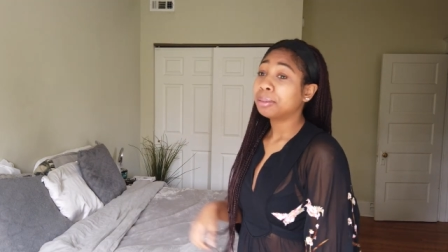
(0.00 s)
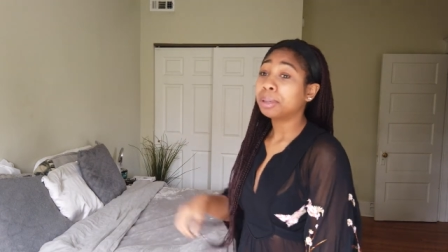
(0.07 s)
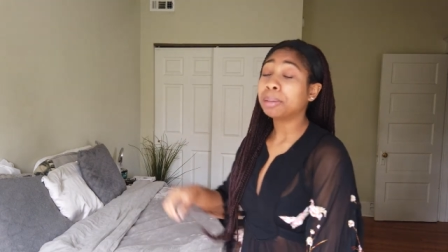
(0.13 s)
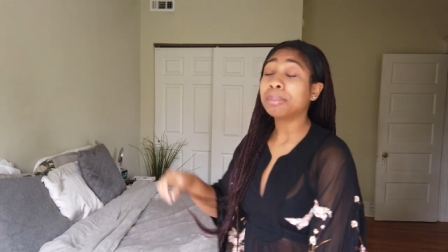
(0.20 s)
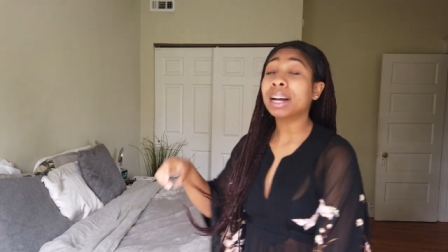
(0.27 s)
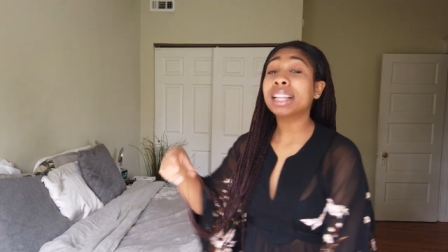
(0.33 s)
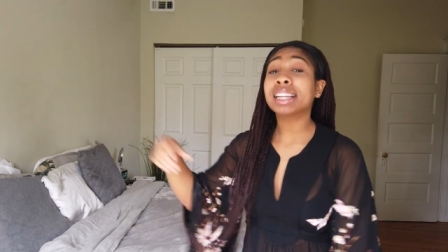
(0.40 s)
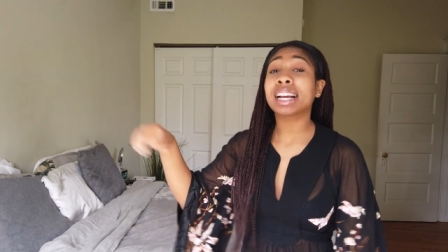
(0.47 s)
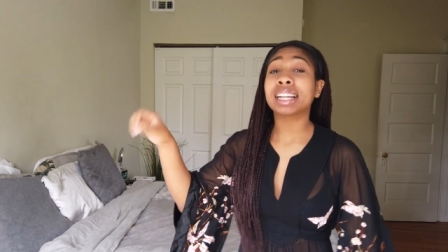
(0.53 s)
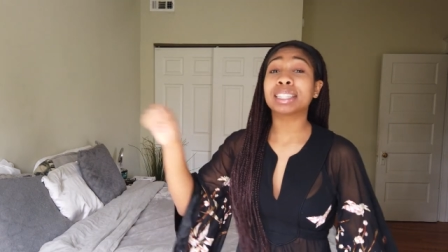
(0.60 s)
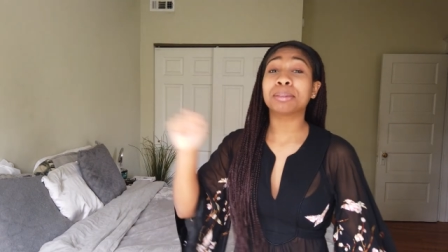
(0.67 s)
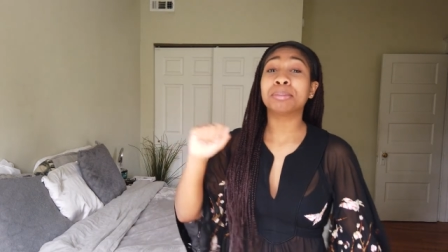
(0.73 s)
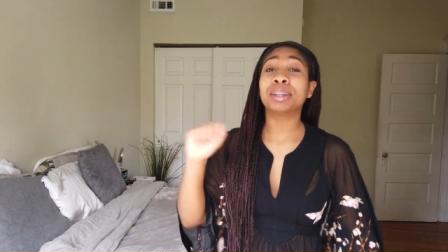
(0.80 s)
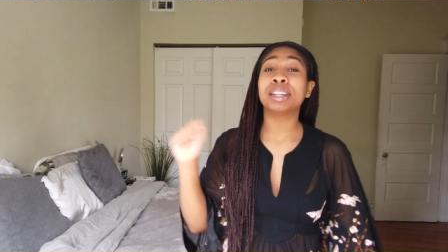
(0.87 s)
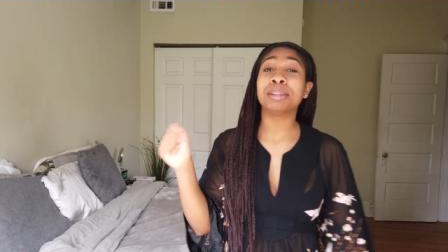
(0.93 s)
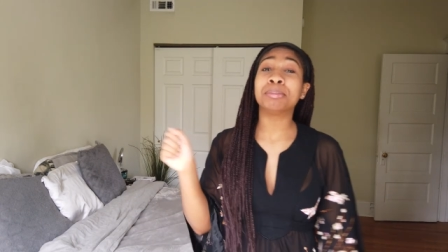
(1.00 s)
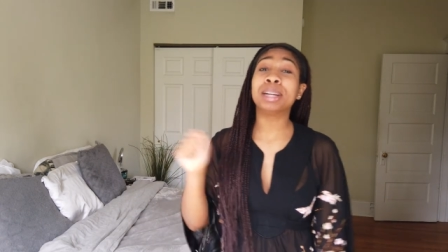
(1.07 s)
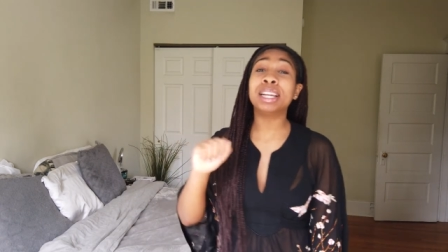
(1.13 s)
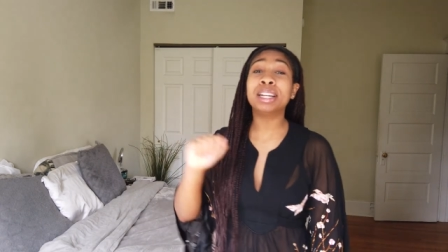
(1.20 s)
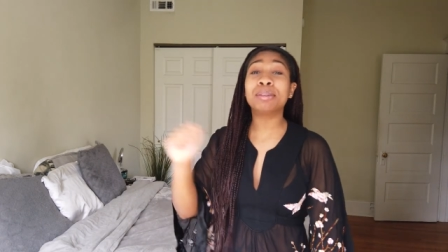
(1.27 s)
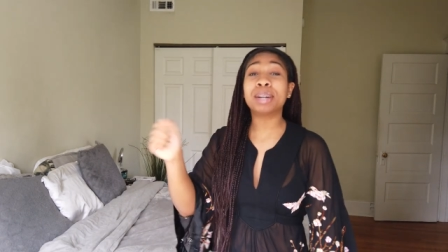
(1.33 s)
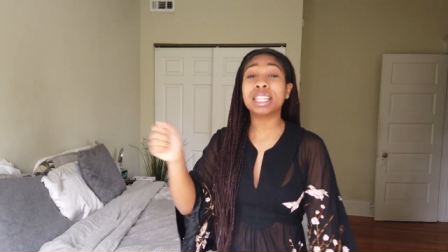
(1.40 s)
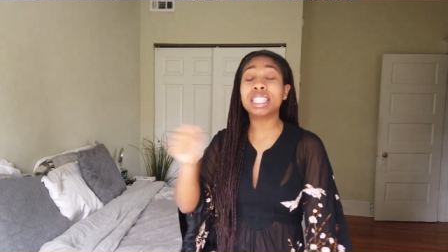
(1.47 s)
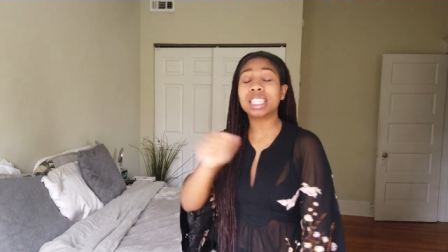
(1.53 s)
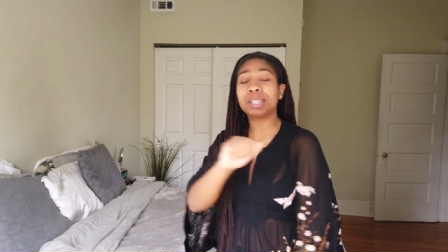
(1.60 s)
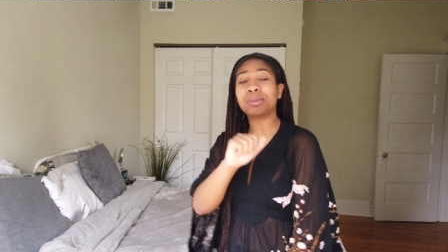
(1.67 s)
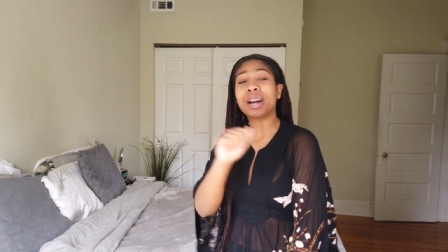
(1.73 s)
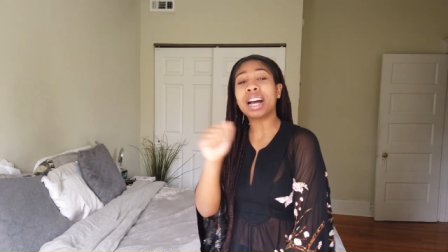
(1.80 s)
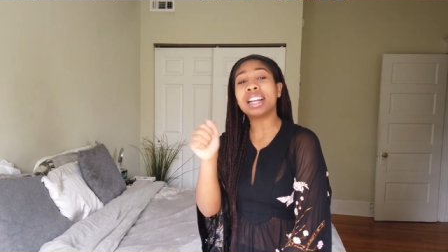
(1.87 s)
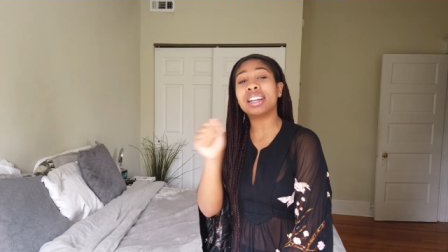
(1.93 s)
Man, Molly got some money. But anyway,
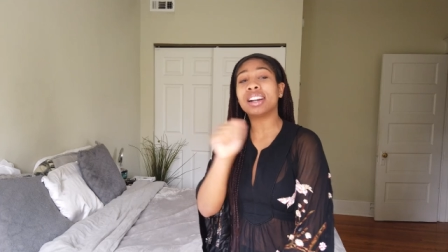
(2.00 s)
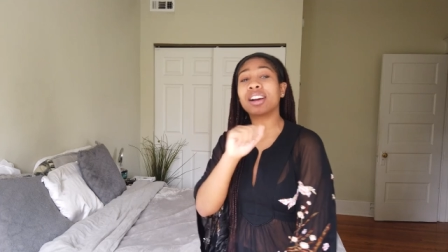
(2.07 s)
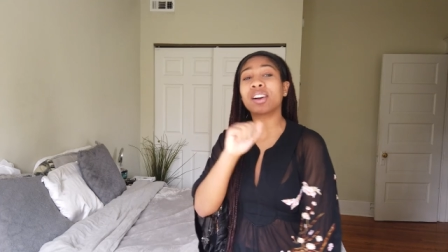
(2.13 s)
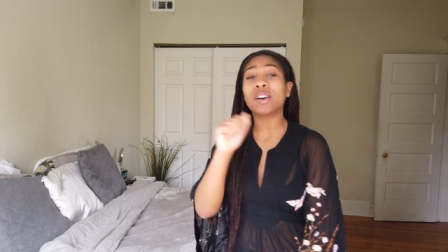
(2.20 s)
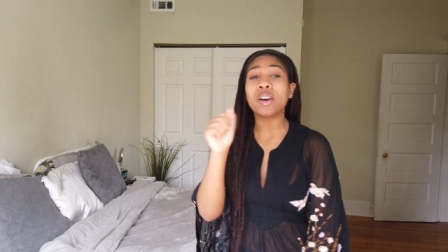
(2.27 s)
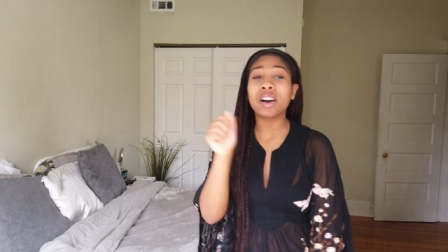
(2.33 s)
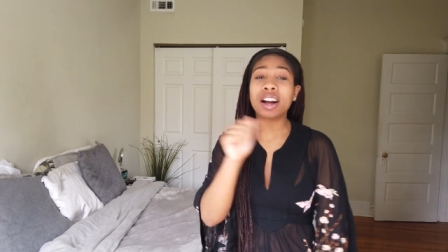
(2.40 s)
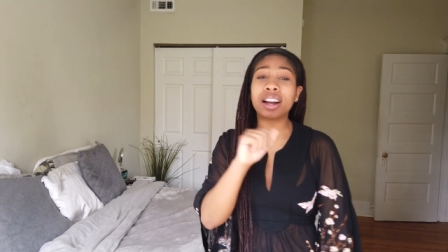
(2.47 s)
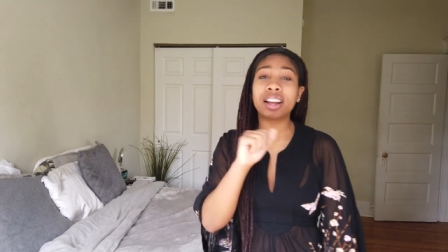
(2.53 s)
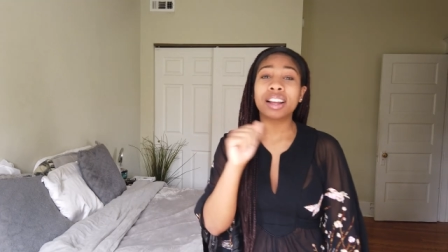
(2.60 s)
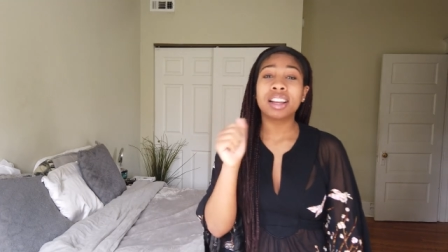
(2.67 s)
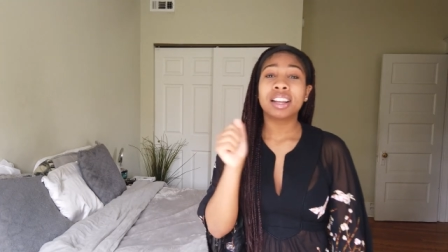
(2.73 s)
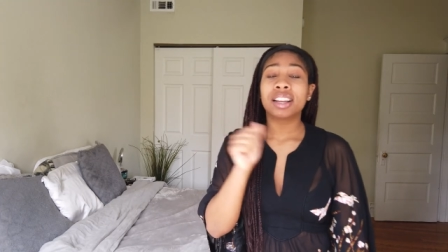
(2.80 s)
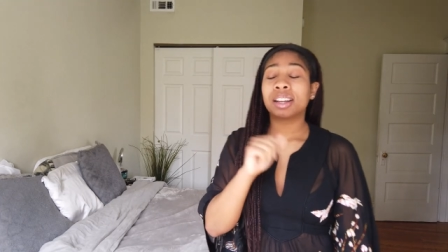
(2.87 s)
she riding in her car